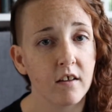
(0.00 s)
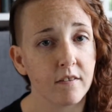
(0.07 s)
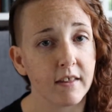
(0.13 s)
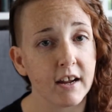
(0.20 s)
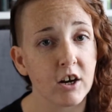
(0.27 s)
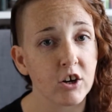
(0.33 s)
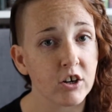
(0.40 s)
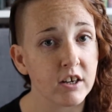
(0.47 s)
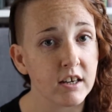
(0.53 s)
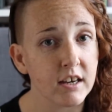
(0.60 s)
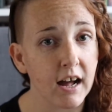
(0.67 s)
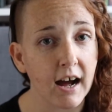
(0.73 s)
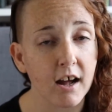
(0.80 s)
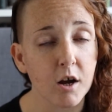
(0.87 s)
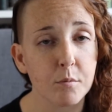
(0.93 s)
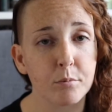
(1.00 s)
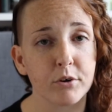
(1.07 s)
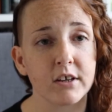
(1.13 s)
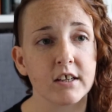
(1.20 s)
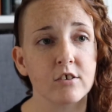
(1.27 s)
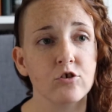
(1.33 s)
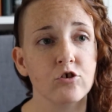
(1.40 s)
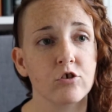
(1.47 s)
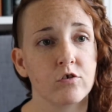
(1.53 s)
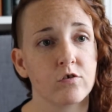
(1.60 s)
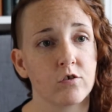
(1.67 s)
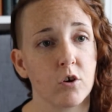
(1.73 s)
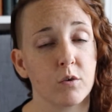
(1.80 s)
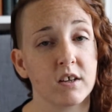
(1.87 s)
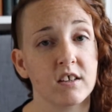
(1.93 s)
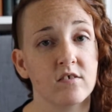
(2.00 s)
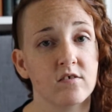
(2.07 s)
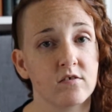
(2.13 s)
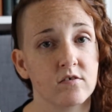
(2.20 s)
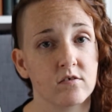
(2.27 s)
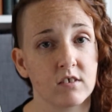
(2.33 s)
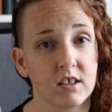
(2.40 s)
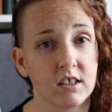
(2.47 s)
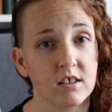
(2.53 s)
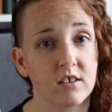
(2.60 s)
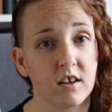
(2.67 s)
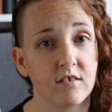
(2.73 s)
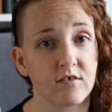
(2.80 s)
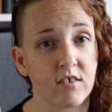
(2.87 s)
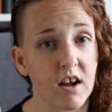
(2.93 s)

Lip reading: they are not abridged, so he does